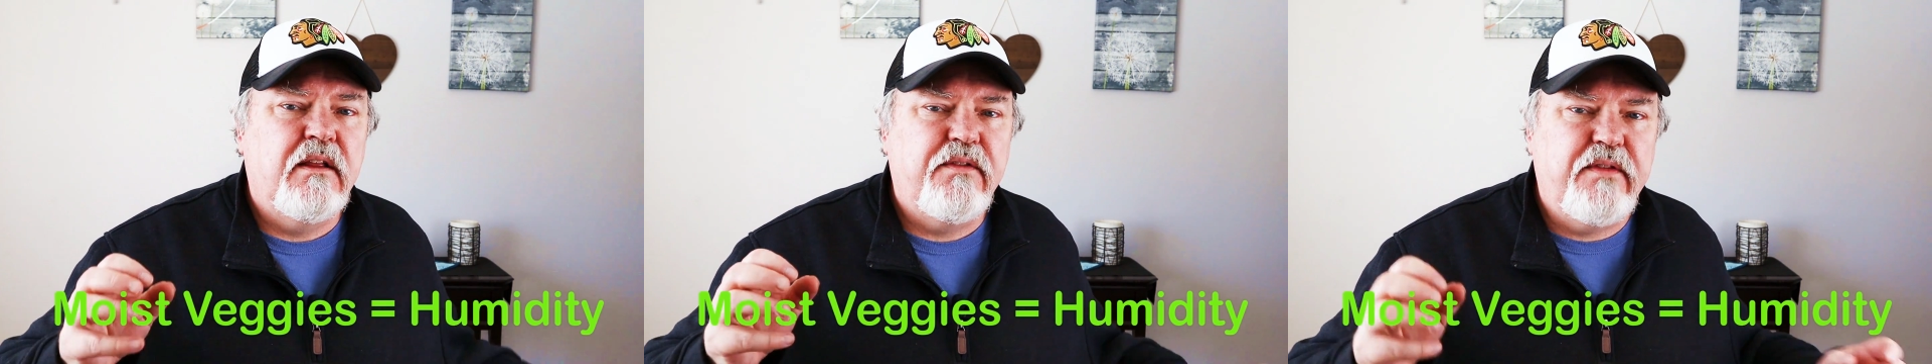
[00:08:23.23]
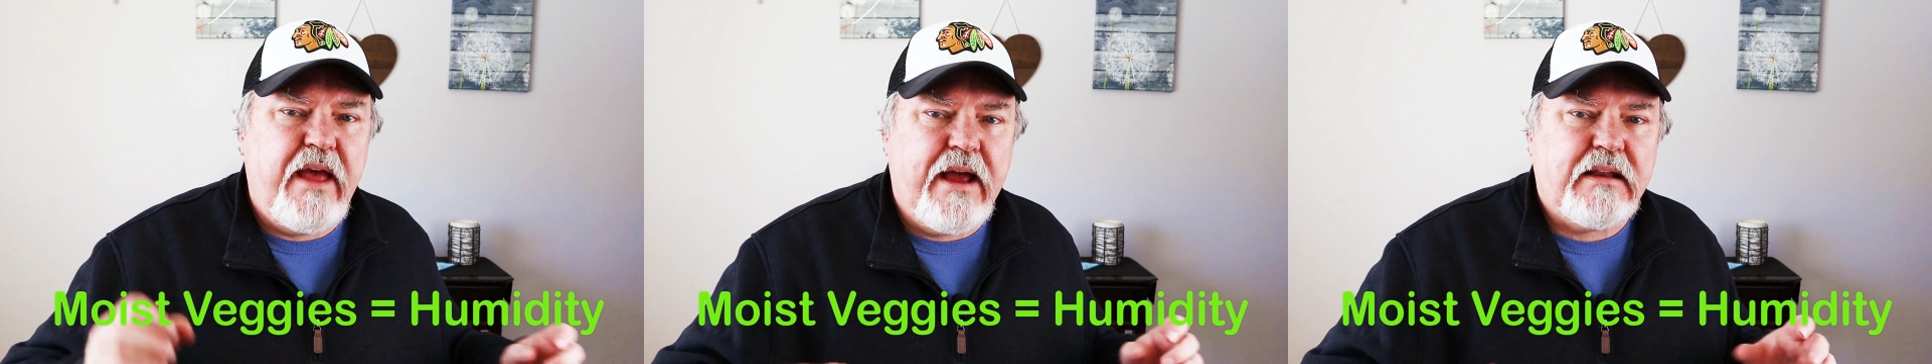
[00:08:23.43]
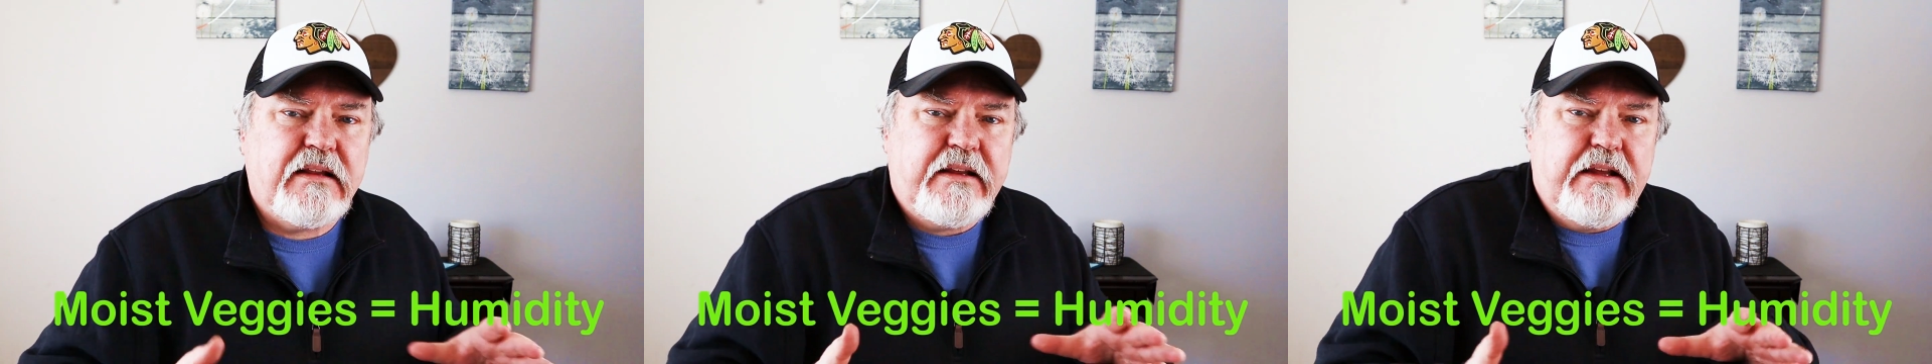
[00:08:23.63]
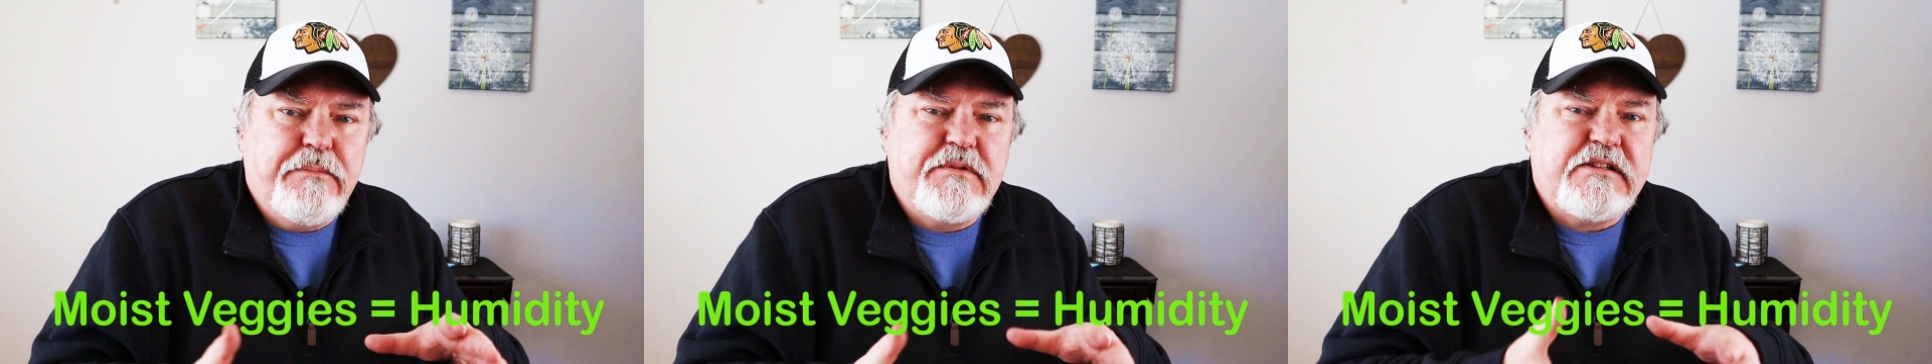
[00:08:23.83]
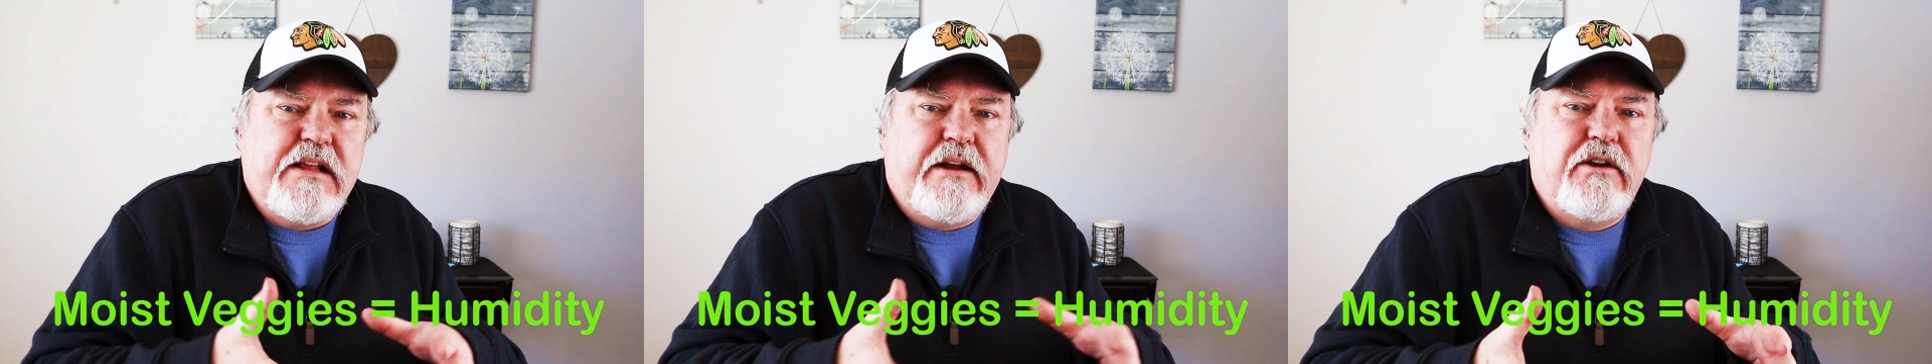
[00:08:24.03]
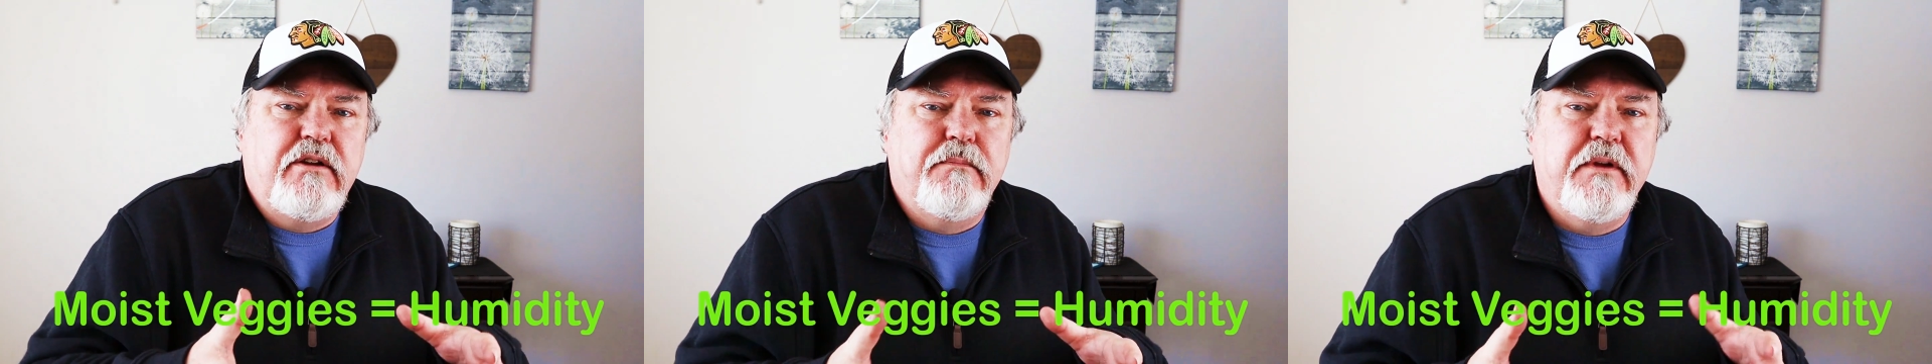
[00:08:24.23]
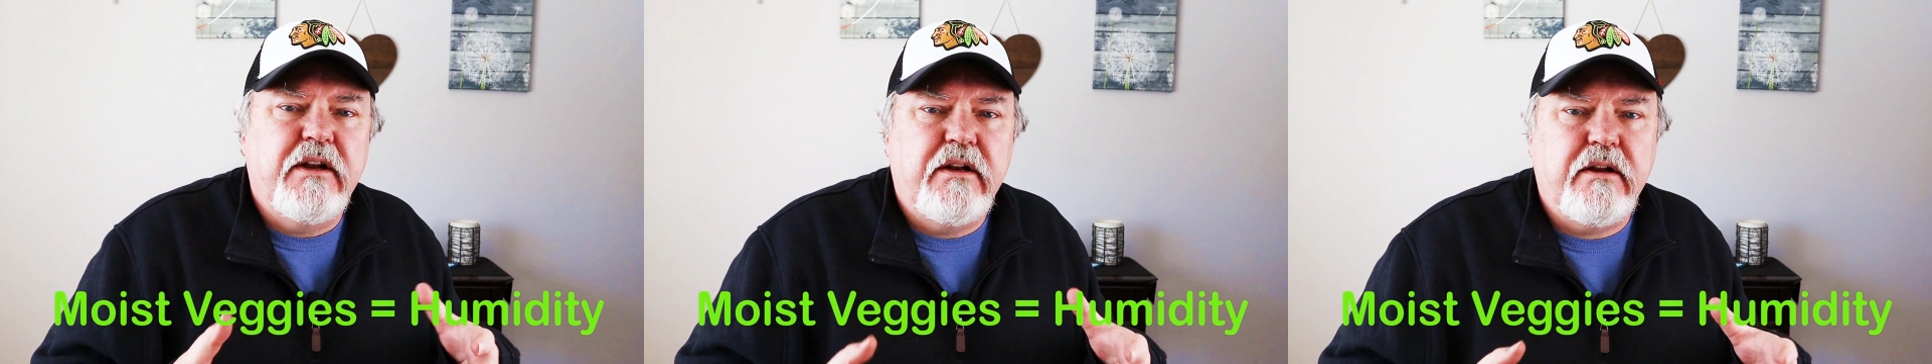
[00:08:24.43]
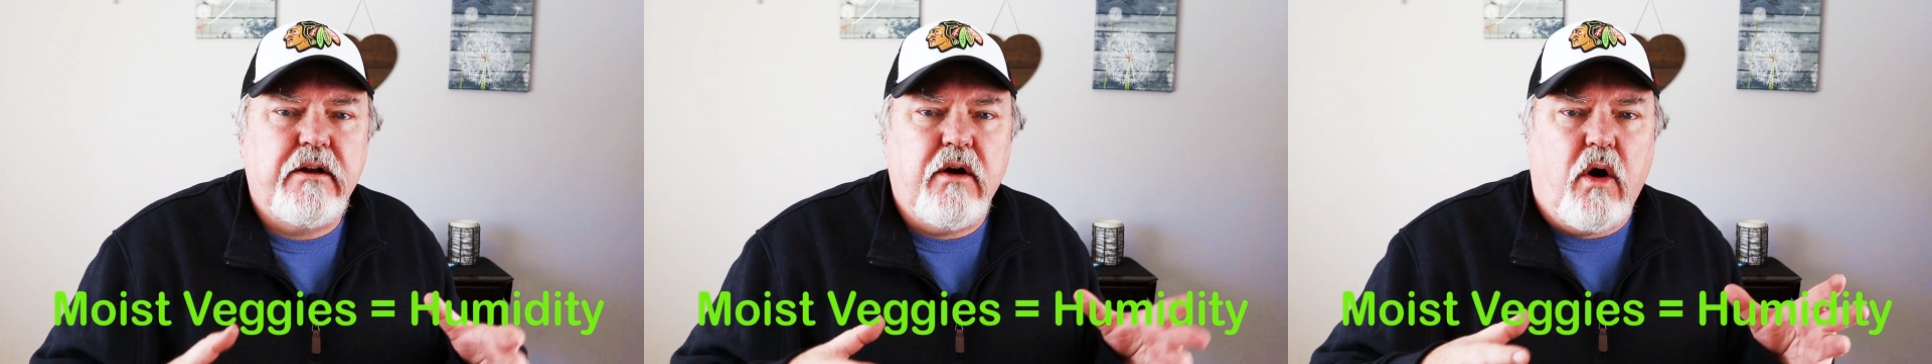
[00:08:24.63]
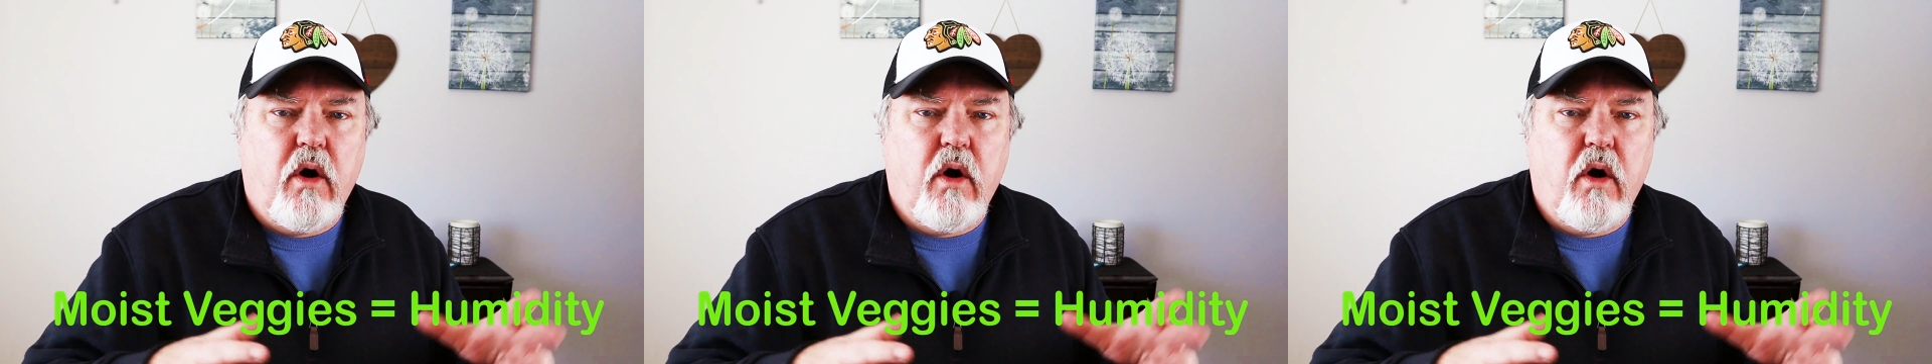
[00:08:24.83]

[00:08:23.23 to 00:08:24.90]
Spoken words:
that keeps that humidity